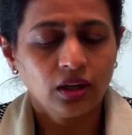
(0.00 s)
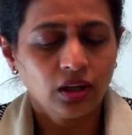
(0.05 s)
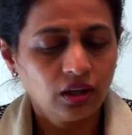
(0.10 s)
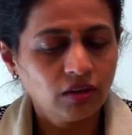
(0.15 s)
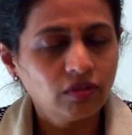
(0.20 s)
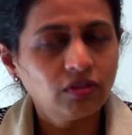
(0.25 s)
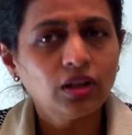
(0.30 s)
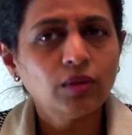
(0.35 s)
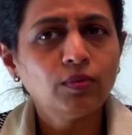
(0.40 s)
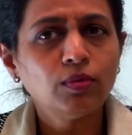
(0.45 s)

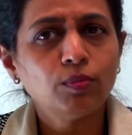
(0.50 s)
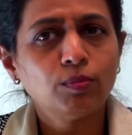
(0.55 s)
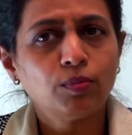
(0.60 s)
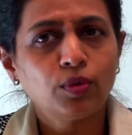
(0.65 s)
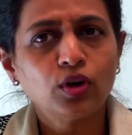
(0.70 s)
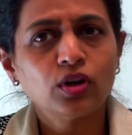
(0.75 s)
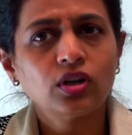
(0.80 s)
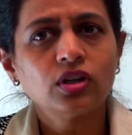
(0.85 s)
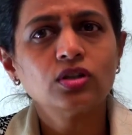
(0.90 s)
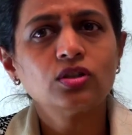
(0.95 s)
give them
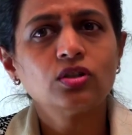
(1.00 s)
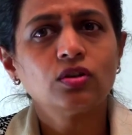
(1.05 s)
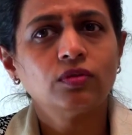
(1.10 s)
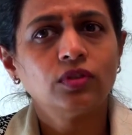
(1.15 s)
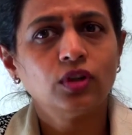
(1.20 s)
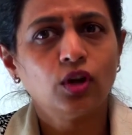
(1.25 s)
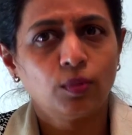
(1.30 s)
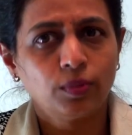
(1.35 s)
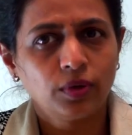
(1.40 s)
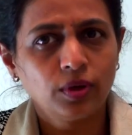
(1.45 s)
importance
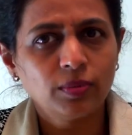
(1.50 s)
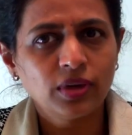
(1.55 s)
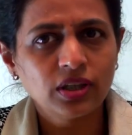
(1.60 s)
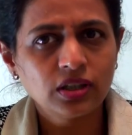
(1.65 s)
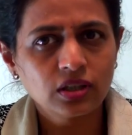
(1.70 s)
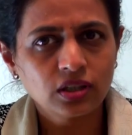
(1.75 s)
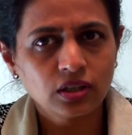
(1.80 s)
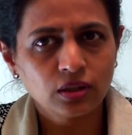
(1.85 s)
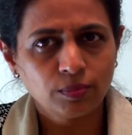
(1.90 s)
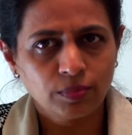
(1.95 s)
of the
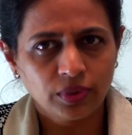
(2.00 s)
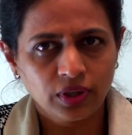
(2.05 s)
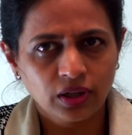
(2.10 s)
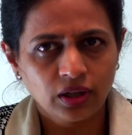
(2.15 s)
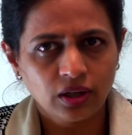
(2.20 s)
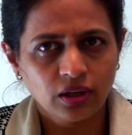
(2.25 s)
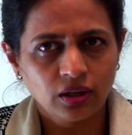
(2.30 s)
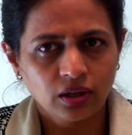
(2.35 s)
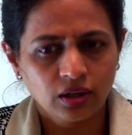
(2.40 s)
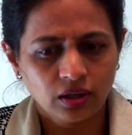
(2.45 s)
optimization
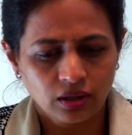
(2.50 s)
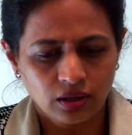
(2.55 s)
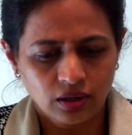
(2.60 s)
period,